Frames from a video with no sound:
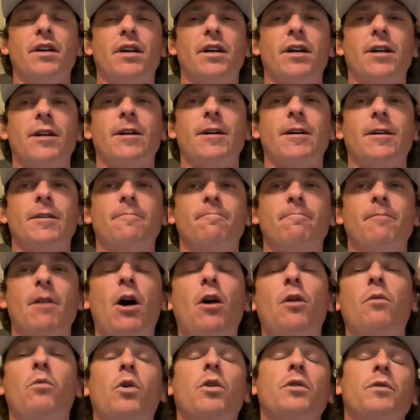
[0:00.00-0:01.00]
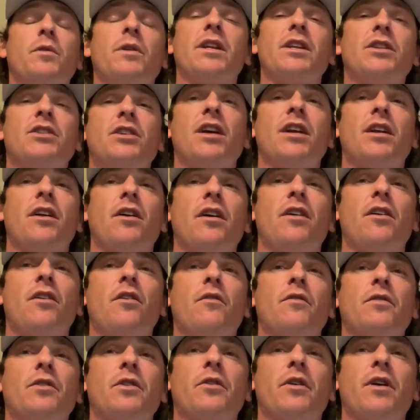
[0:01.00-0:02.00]
um, oh well, when he hit, hit it
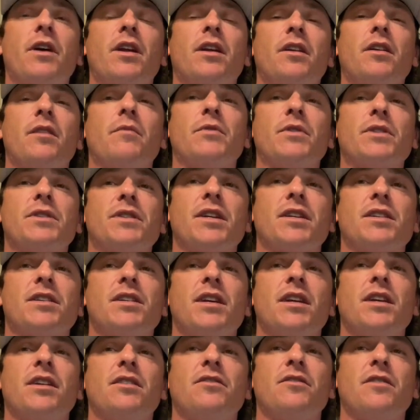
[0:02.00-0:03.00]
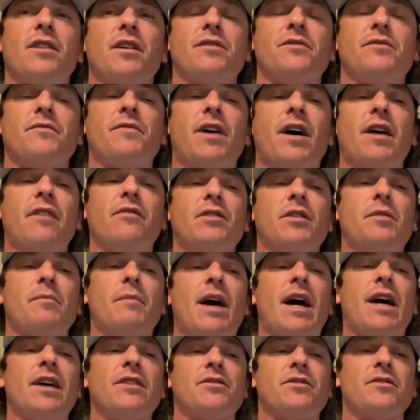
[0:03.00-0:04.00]
over the green on number sixteen in two thousand five at the
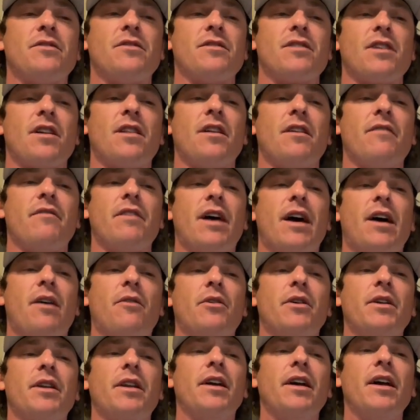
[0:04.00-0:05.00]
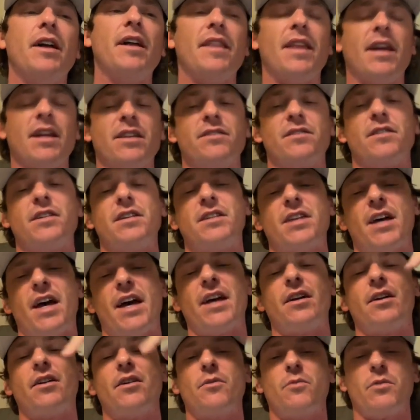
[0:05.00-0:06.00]
Masters, I love that one. That's the
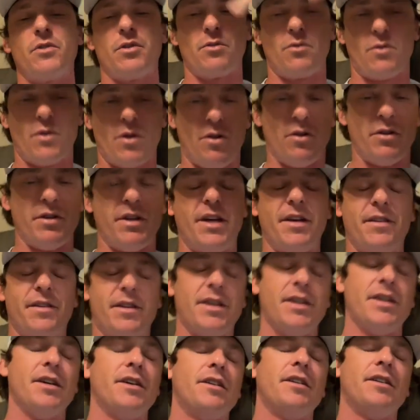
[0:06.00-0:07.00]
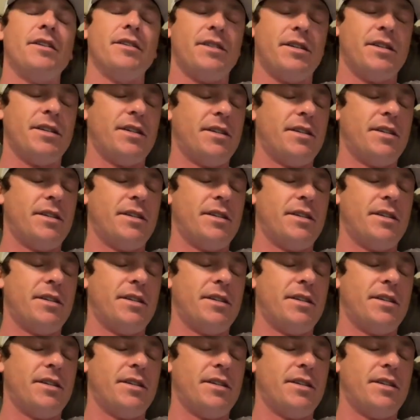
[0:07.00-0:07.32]
tiger with a roll down the hill and